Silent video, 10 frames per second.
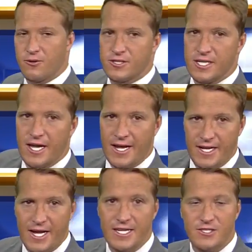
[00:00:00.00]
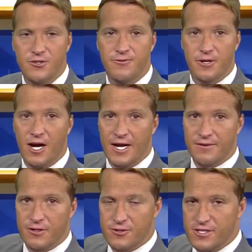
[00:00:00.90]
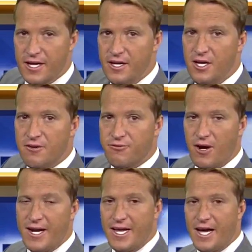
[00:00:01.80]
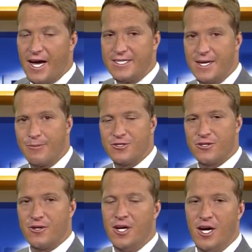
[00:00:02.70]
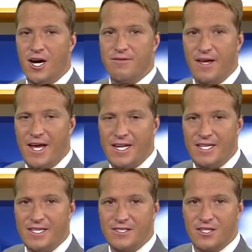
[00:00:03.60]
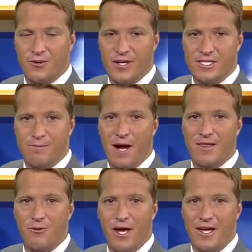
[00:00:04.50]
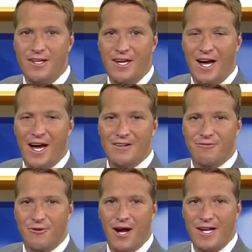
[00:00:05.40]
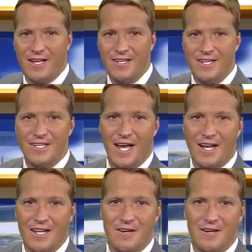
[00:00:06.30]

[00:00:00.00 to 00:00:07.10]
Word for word: Thursday night. 82 for your high on Thursday. Friday, a high temperature of 80 degrees. By the way, on Friday, you got